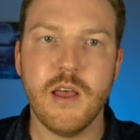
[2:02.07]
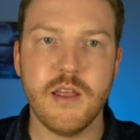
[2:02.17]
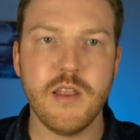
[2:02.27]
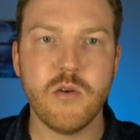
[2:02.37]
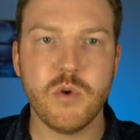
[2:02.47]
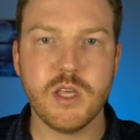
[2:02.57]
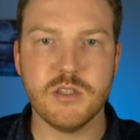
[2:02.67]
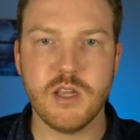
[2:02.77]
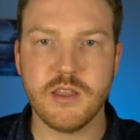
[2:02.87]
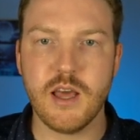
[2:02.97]
And then we
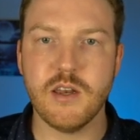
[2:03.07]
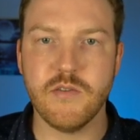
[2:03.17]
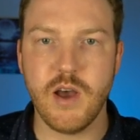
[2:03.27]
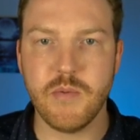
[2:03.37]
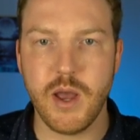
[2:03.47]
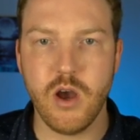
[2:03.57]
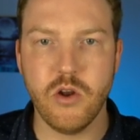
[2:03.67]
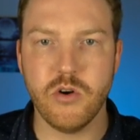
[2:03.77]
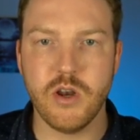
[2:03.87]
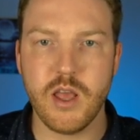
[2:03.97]
can take that and divide by
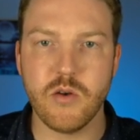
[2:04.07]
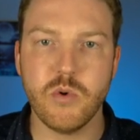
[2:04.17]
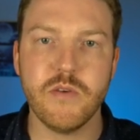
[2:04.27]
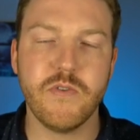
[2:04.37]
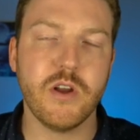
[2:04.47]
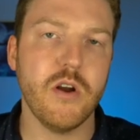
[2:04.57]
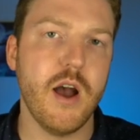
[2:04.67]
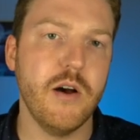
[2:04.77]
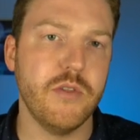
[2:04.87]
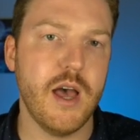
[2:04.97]
100, and we figure
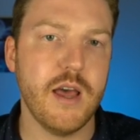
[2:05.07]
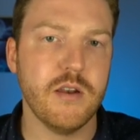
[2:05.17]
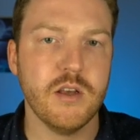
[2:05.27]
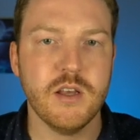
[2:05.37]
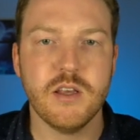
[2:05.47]
out that,